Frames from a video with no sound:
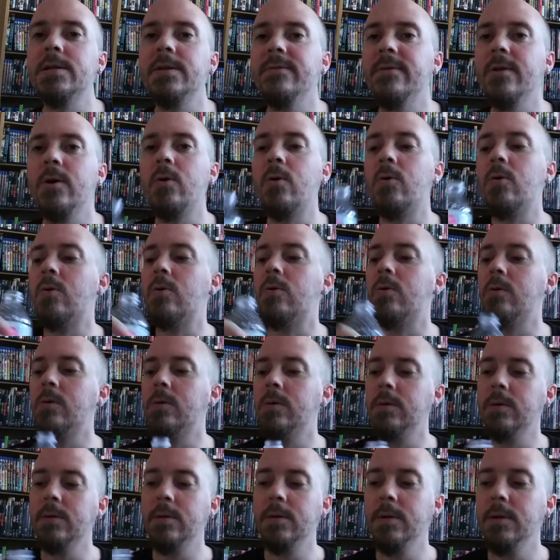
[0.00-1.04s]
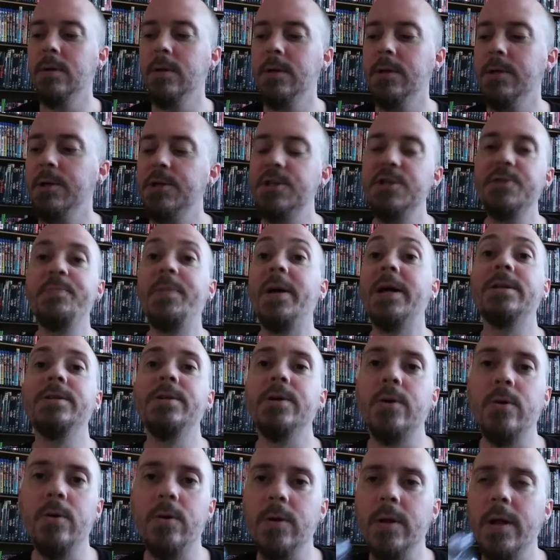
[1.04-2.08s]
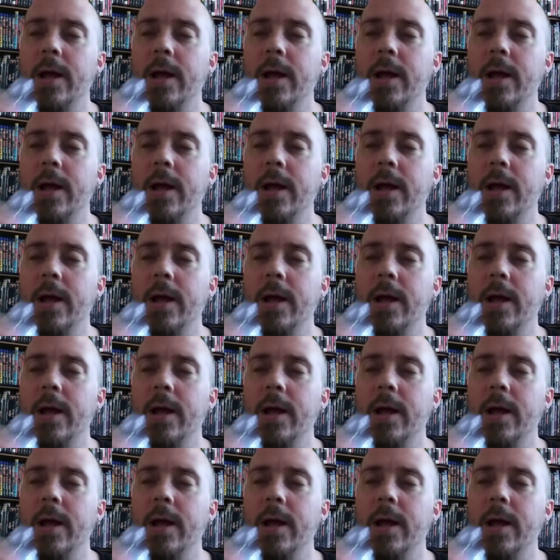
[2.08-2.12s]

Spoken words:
of the whole spectacle